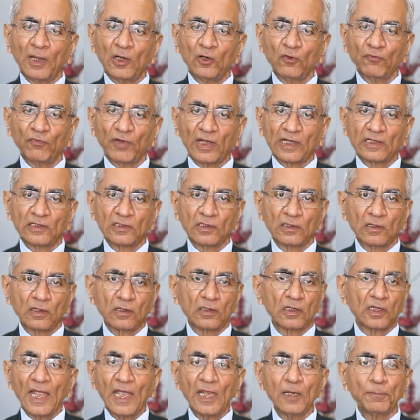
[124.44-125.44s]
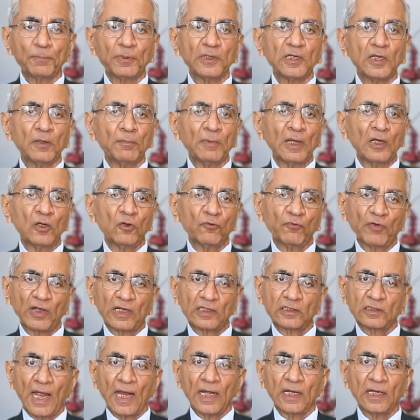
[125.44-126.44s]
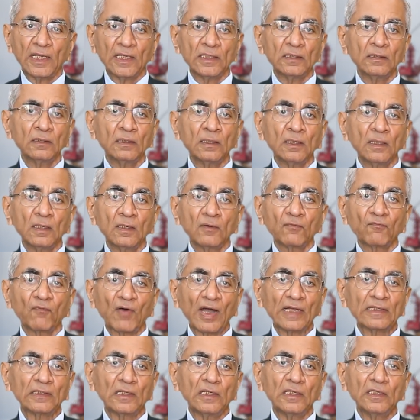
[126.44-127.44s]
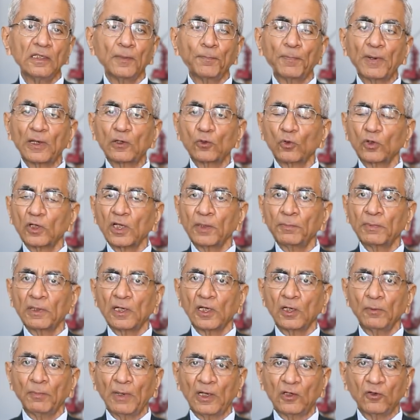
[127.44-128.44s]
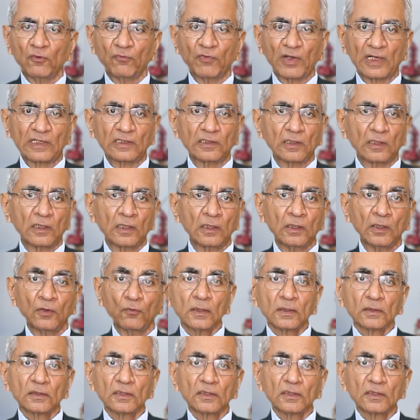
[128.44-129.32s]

manufacturer, LPG manufacturer, and then finally the petrochemical manufacturing.